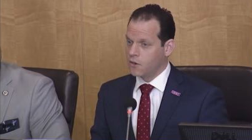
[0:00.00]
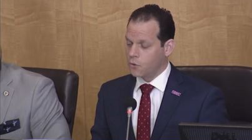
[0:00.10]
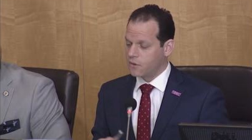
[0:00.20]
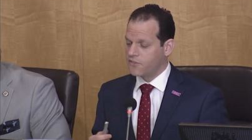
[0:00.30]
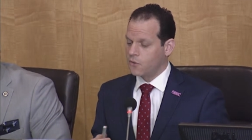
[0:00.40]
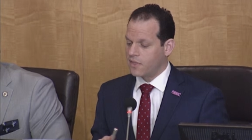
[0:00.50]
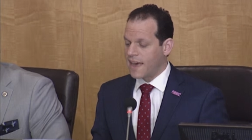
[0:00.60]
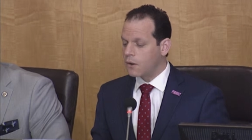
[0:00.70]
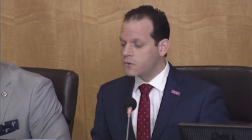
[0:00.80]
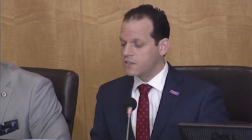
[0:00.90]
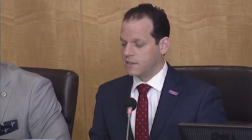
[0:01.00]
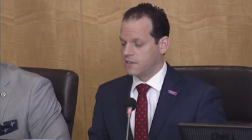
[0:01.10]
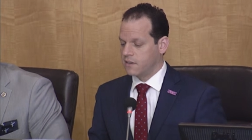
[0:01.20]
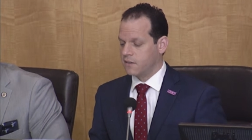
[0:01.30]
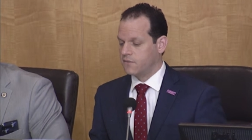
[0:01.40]
or a few
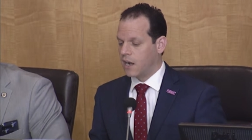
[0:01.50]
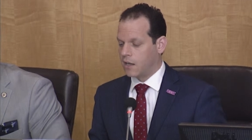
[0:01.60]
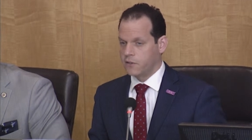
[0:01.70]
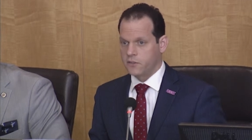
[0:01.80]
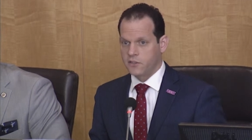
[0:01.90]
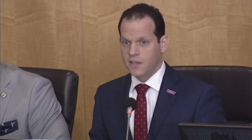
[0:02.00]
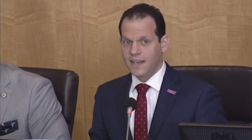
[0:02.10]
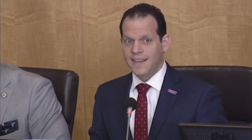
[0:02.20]
thousands of dollars